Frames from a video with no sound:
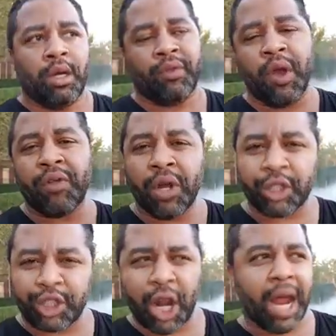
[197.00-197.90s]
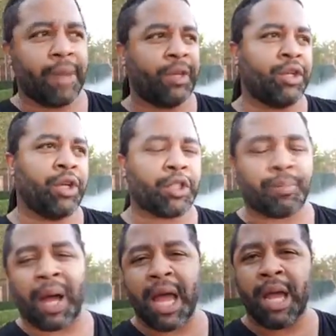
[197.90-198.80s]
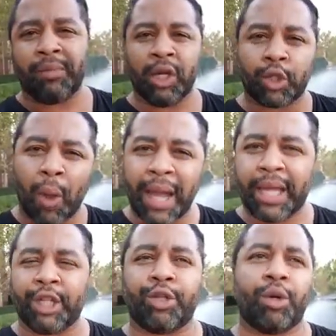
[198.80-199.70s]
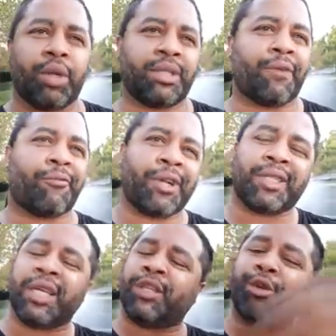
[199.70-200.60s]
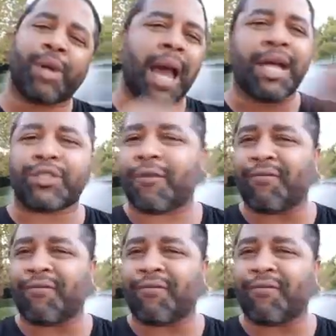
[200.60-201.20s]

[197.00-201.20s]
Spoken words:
Then there's shame, then there's blame, there's why can't you do it different? Then you guys are